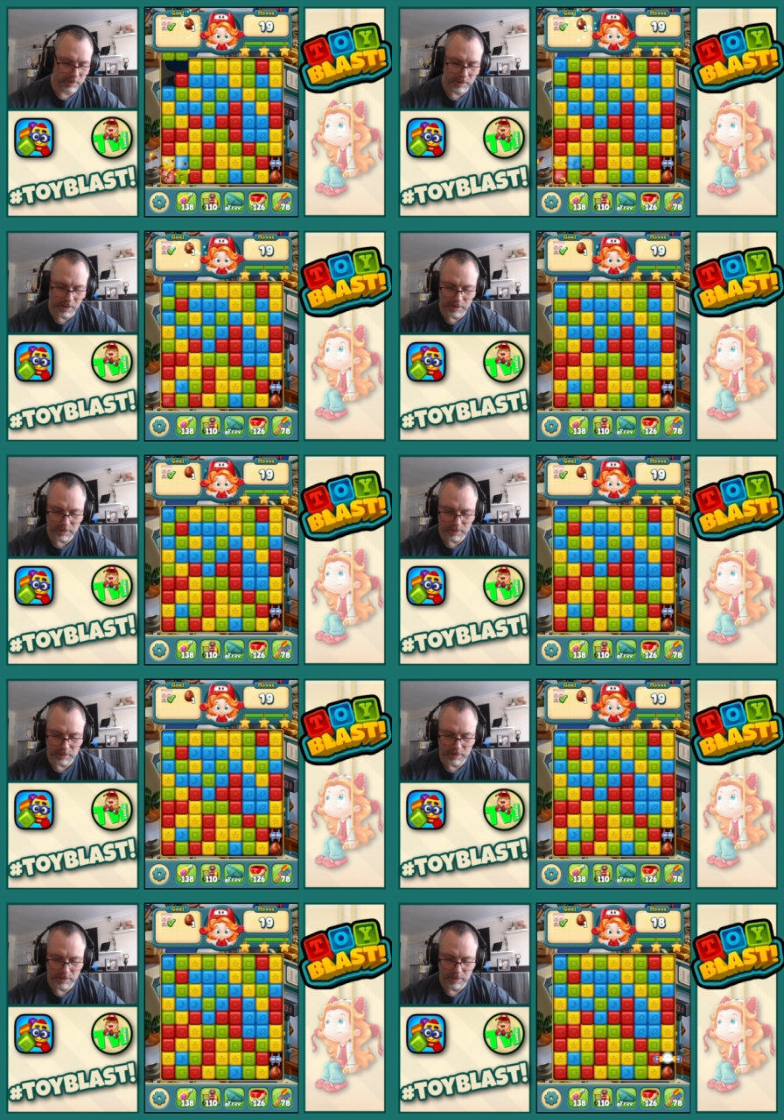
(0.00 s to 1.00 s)
That.
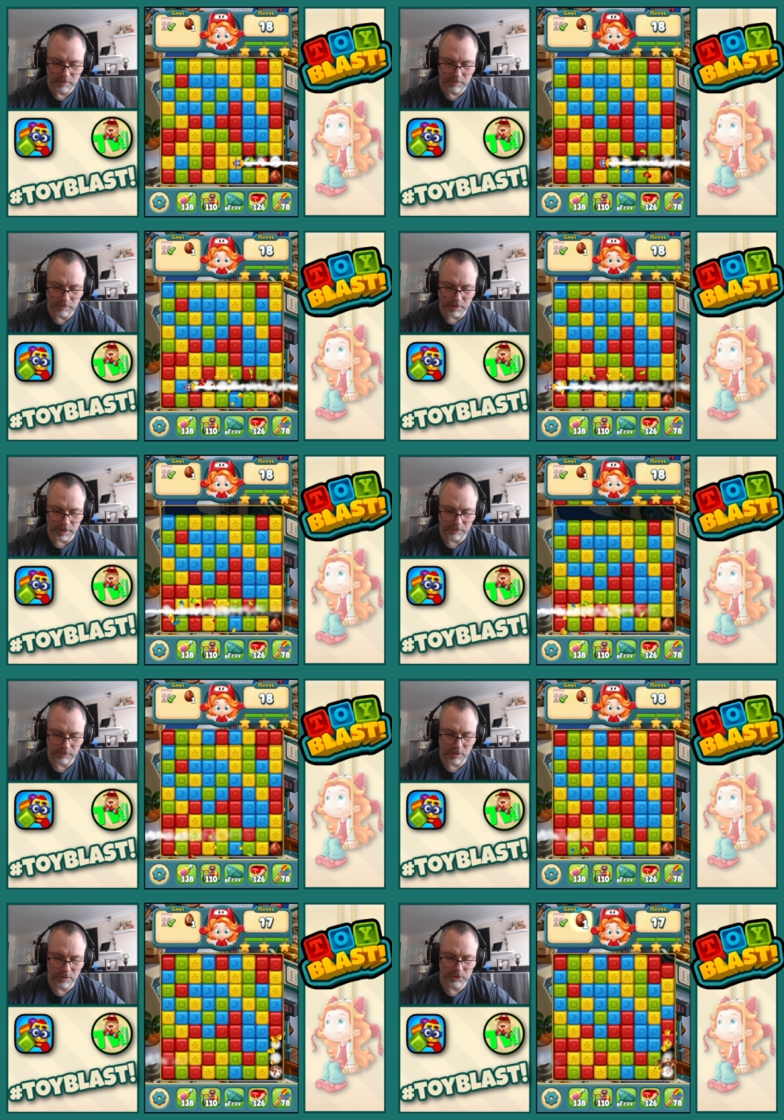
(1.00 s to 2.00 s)
Rocket
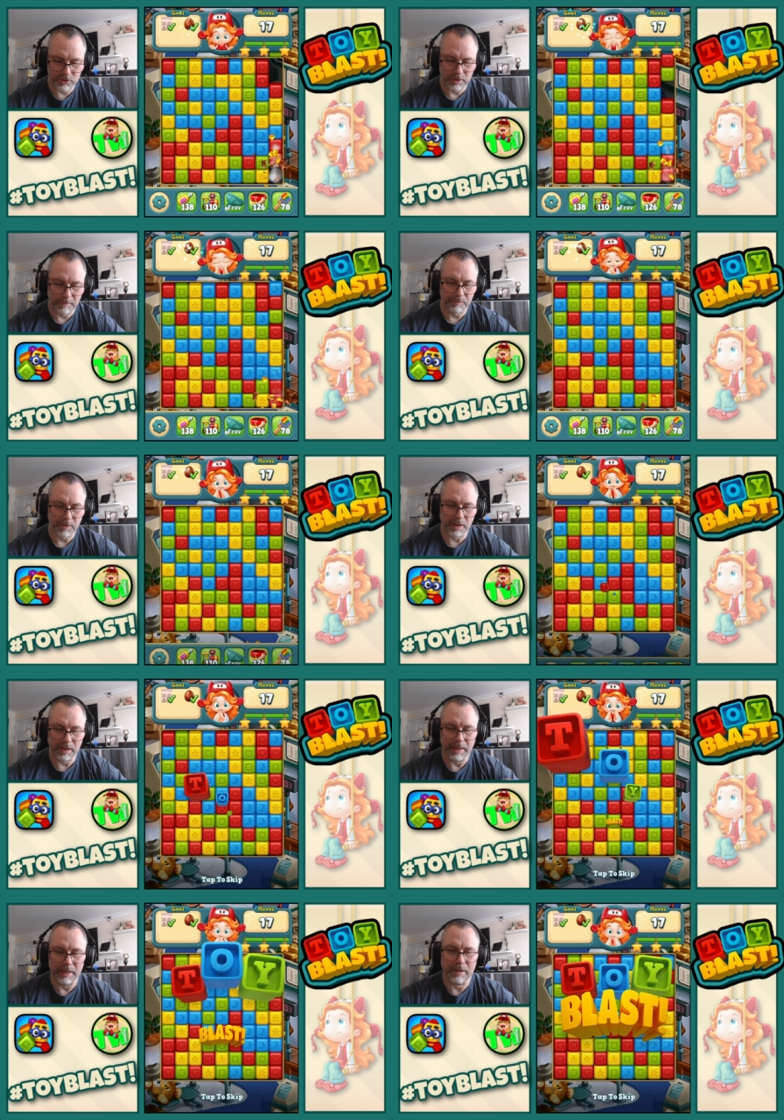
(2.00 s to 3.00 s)
cross.
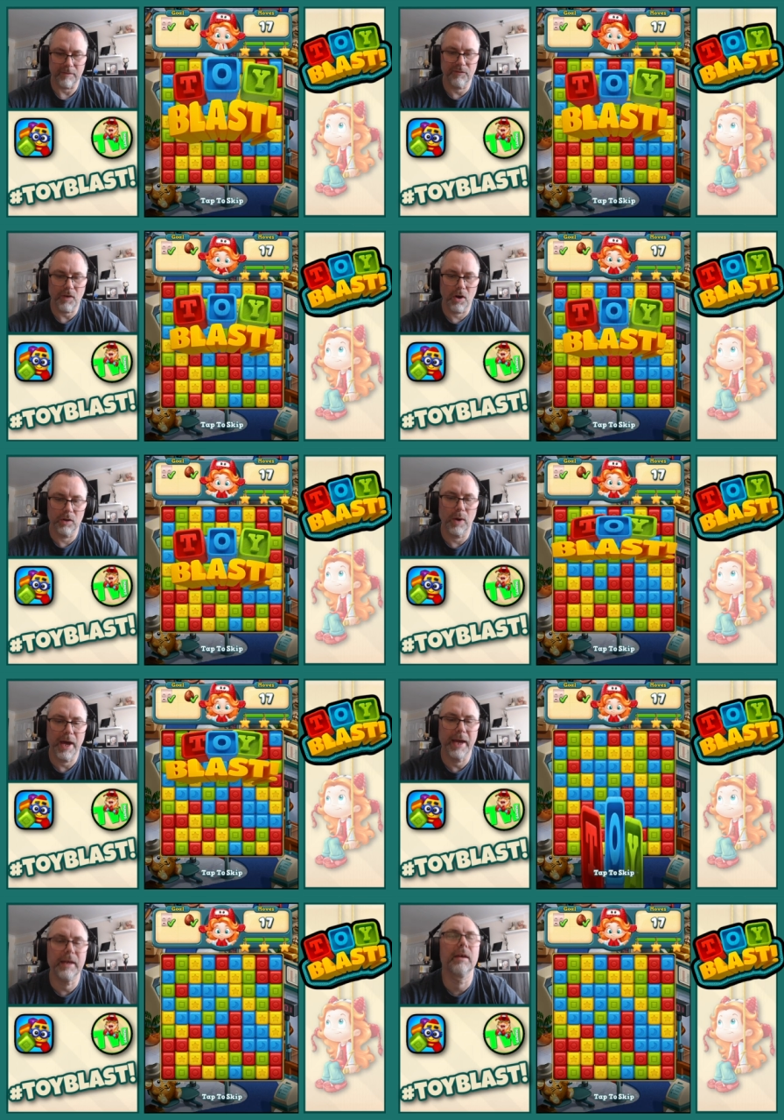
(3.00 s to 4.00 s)
Collect that final
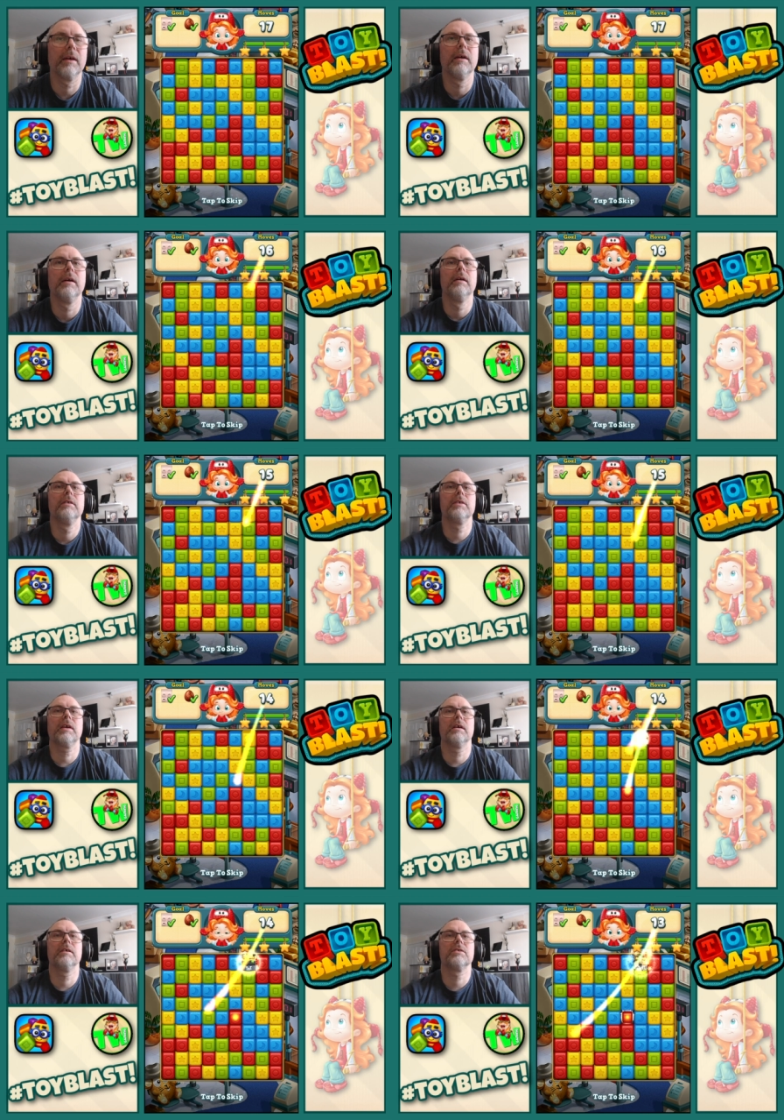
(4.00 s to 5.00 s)
egg to
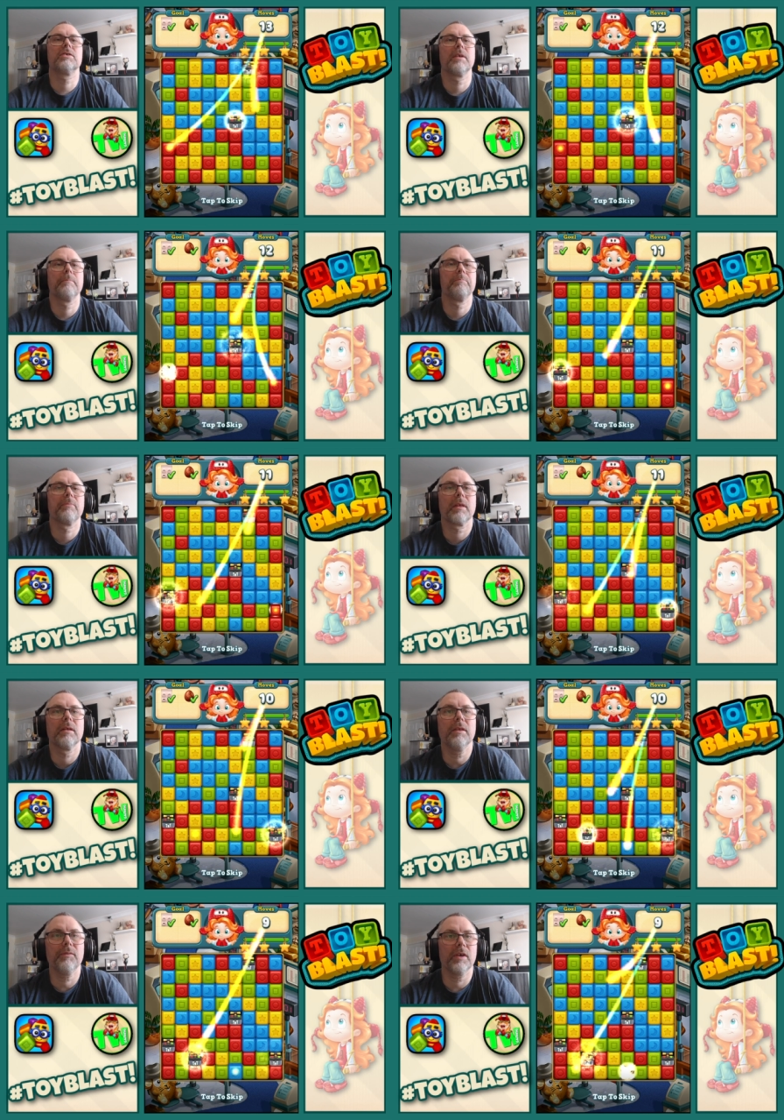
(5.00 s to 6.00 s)
get us
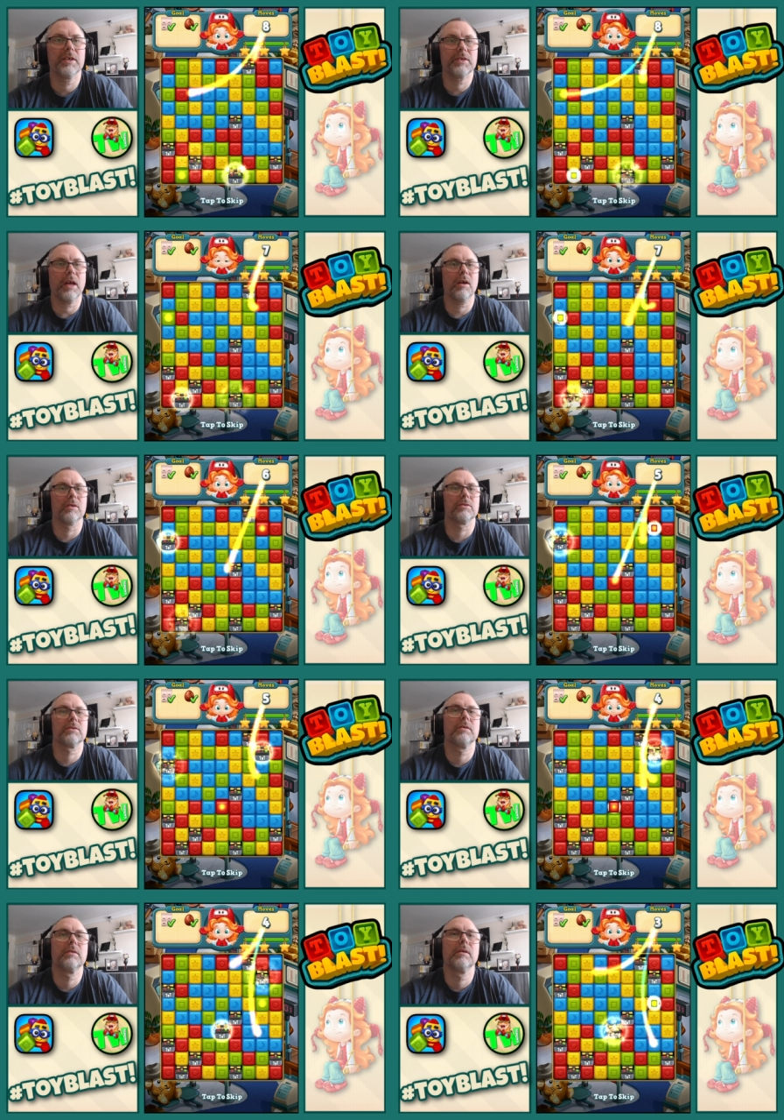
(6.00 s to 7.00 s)
the 3
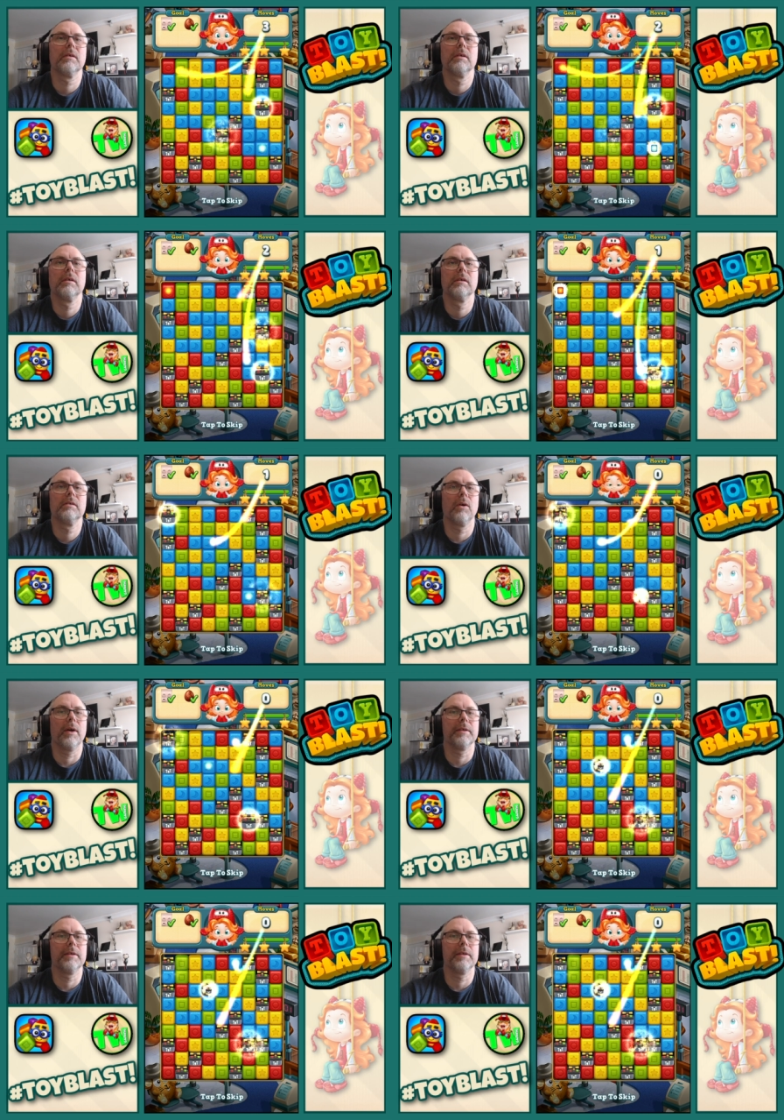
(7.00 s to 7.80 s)
stars. Nice.